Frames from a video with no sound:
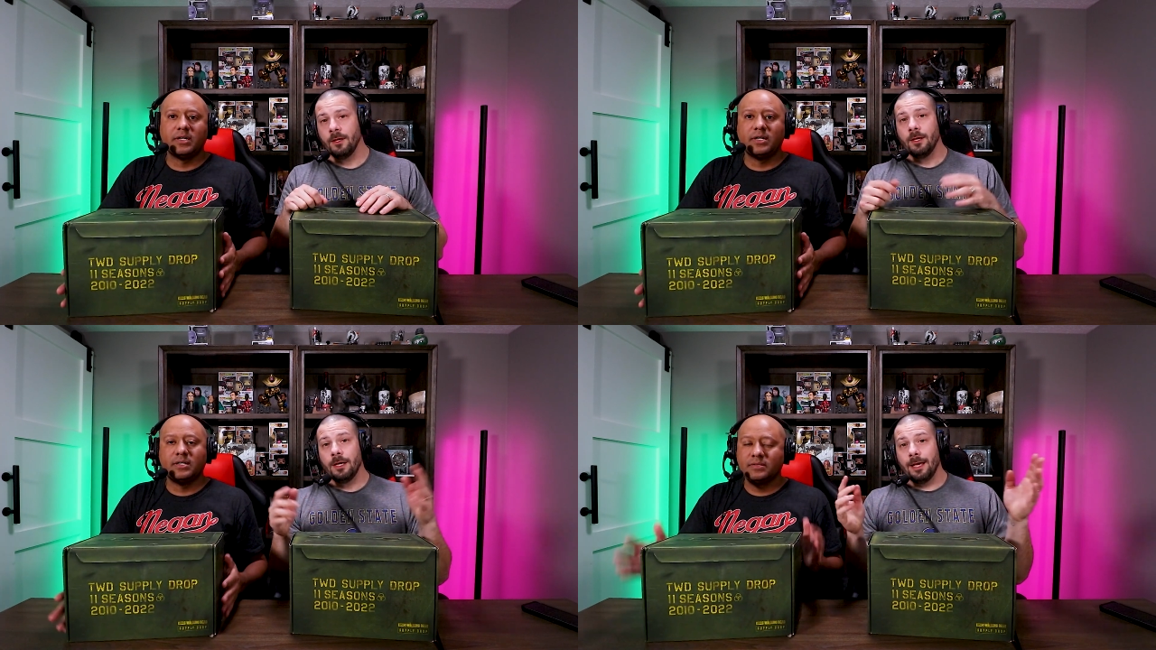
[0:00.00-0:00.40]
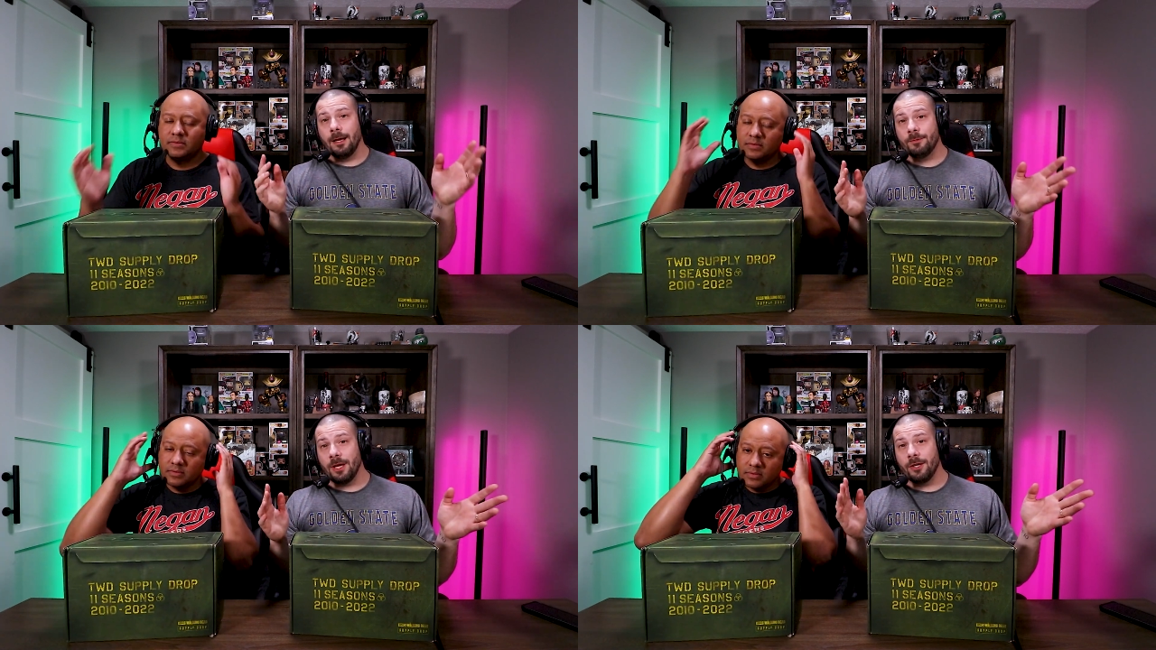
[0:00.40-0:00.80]
Speaker 1: And I'm
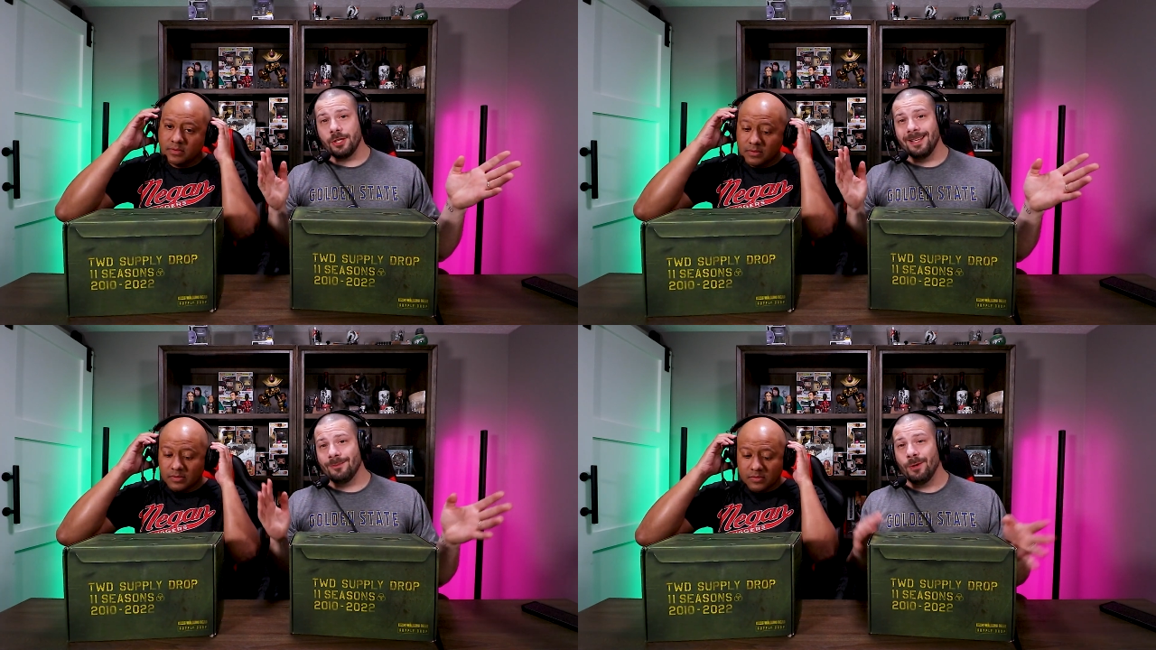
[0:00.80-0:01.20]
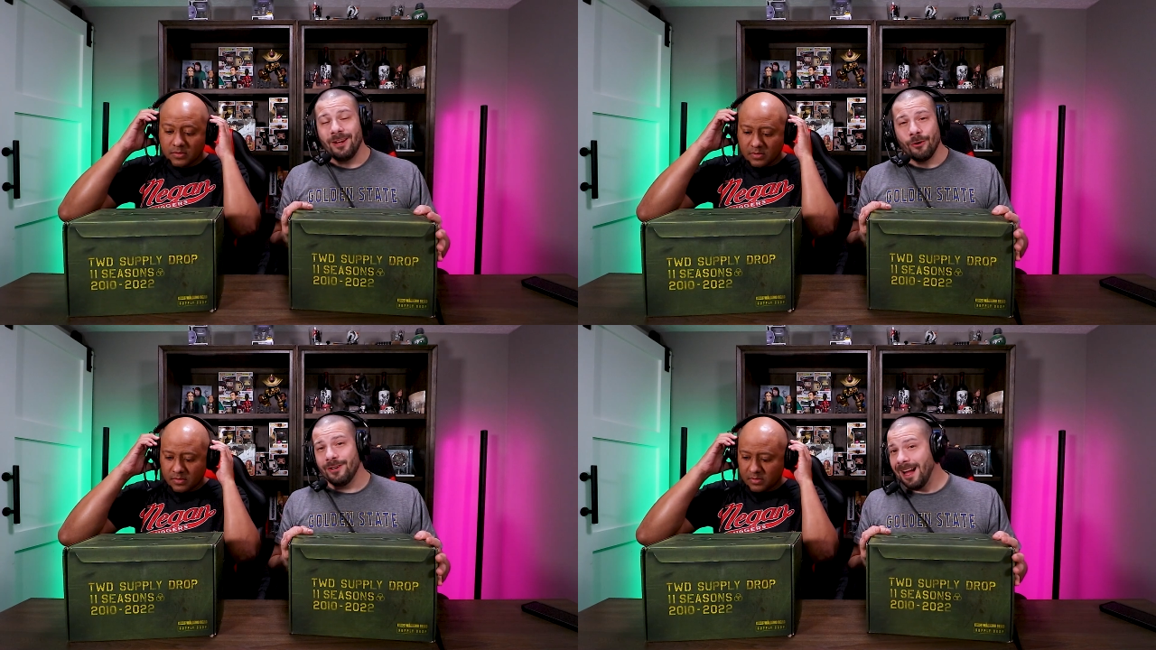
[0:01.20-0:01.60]
Josh, and we are
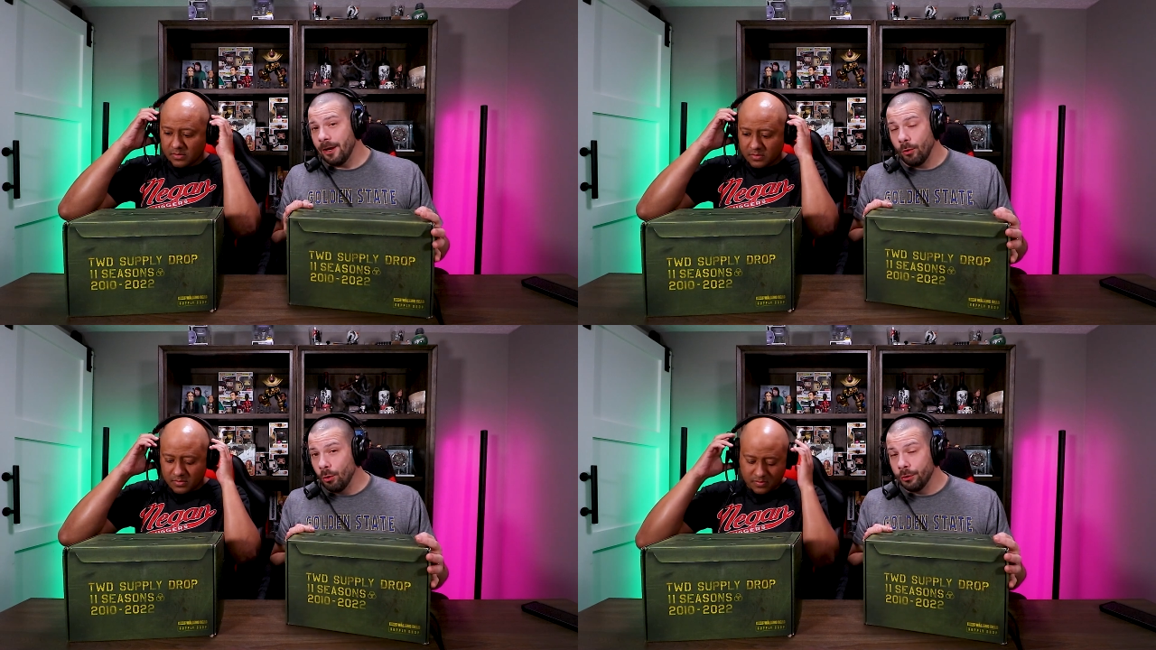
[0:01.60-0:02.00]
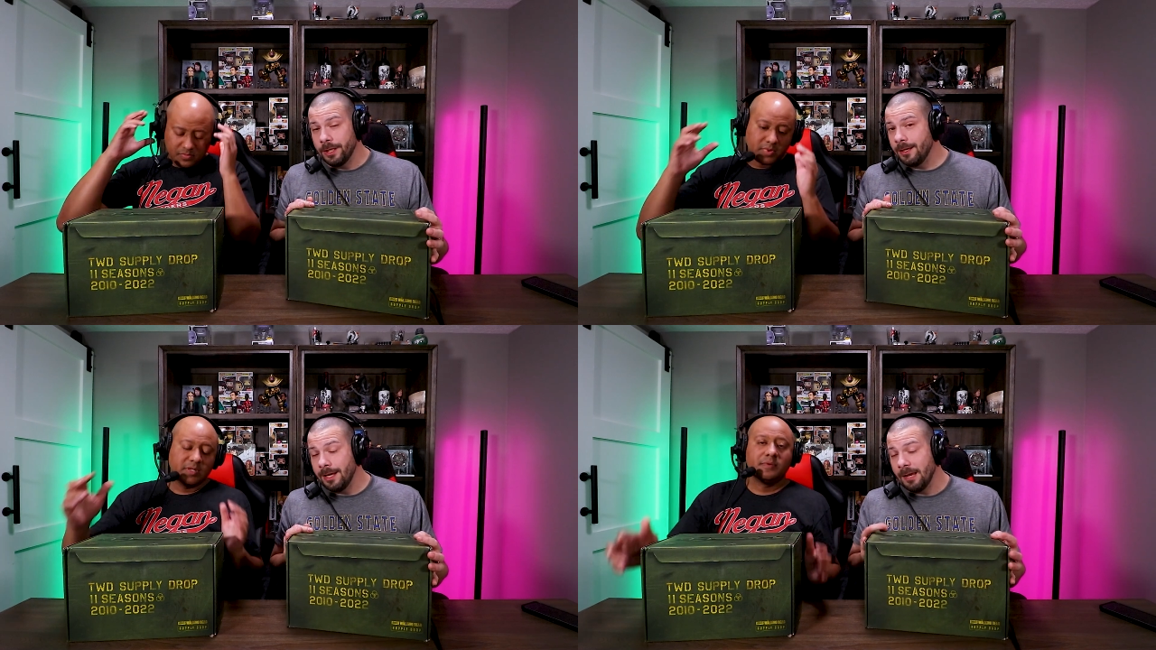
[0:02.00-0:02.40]
not holding an
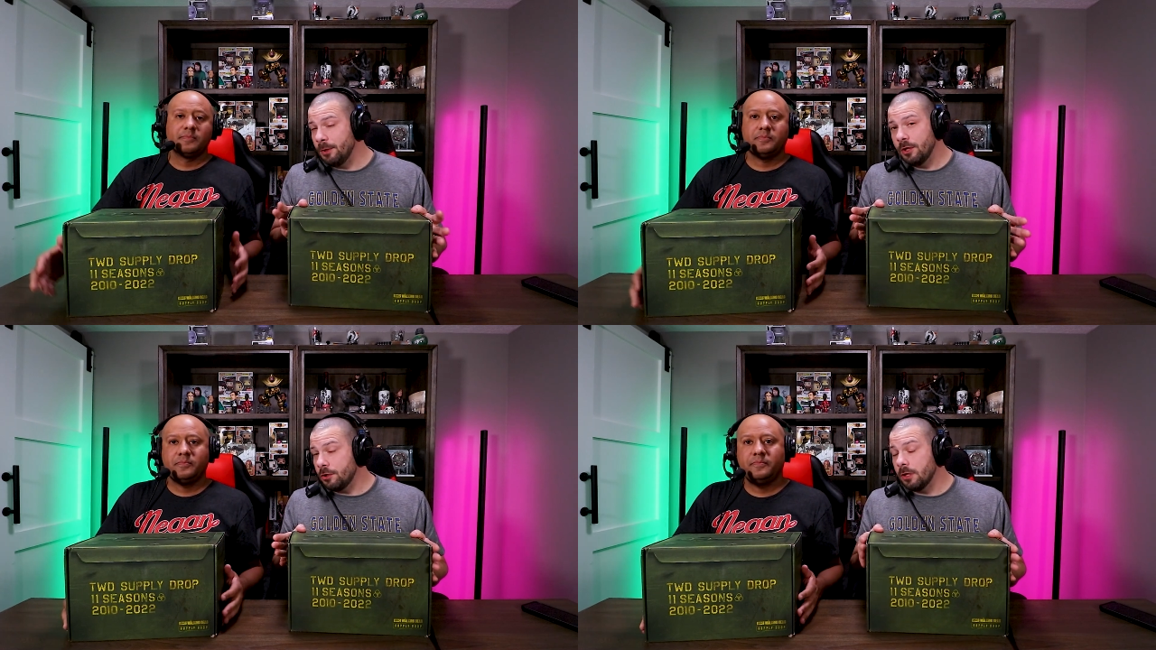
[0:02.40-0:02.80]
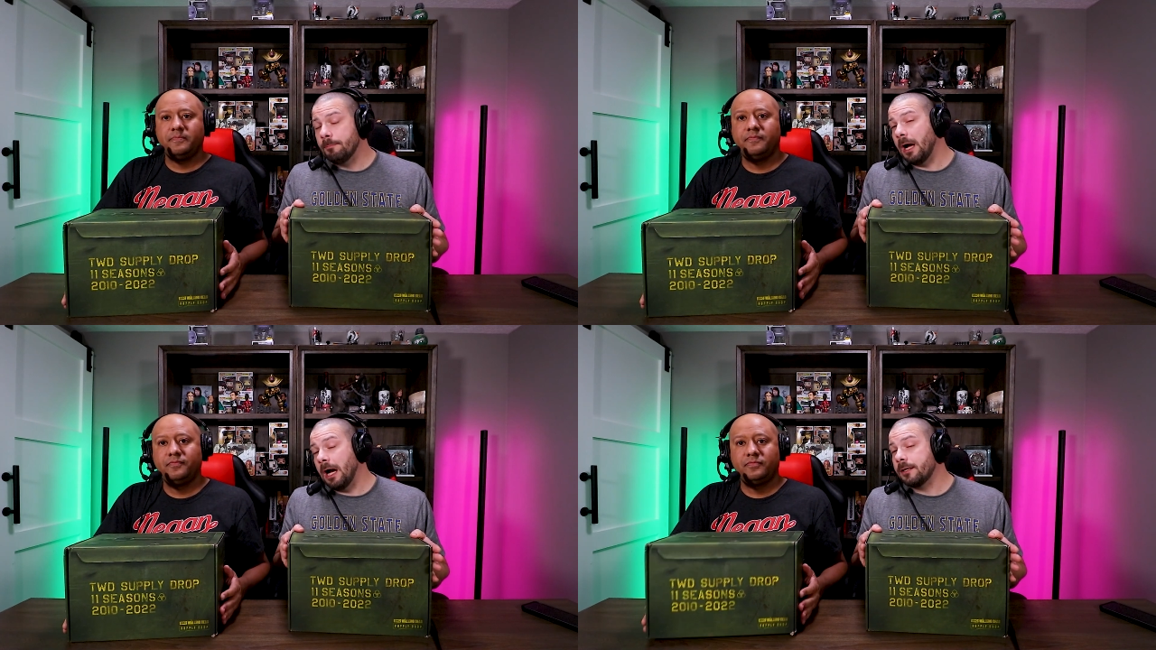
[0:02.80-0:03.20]
ammunition
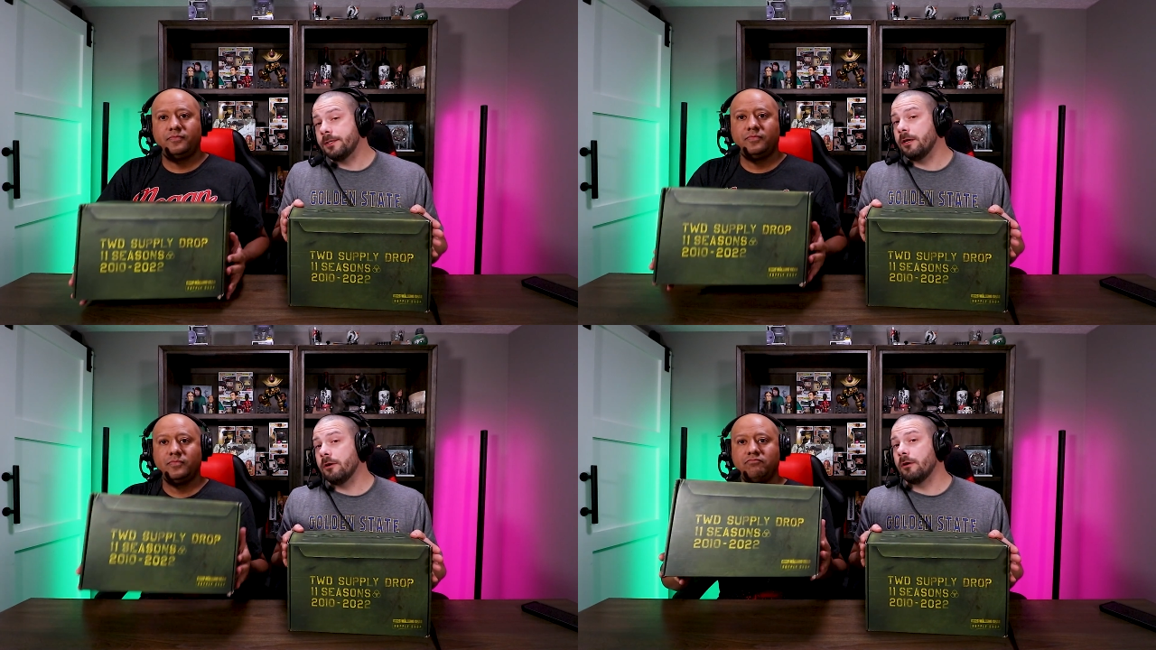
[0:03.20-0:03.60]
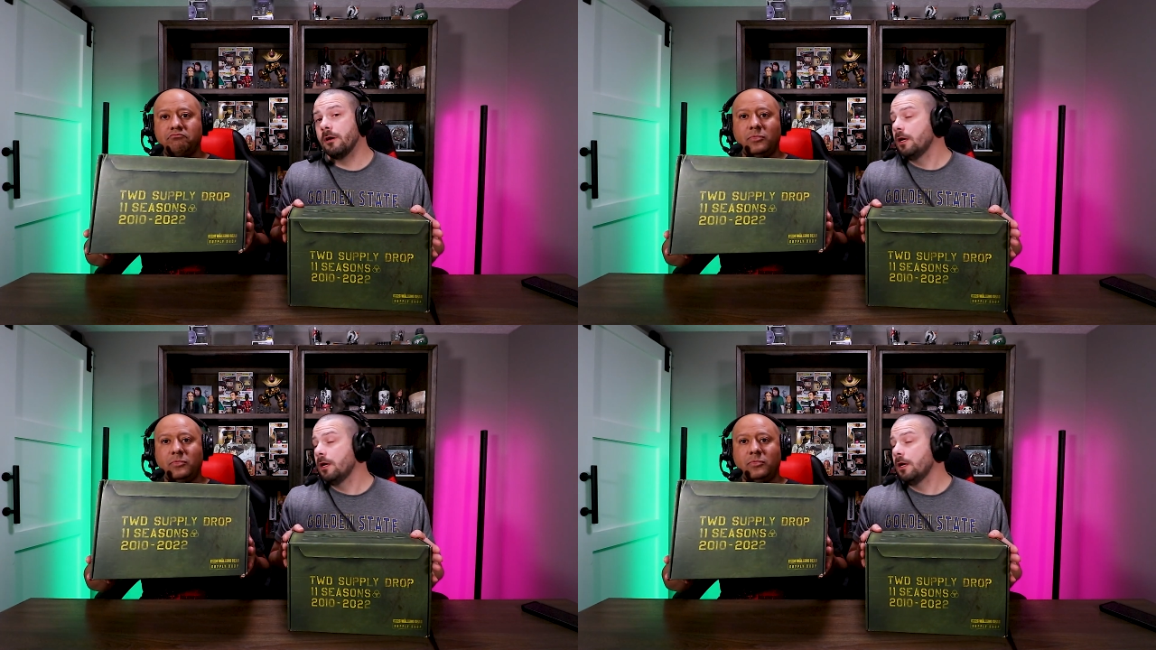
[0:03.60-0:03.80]
box here. No.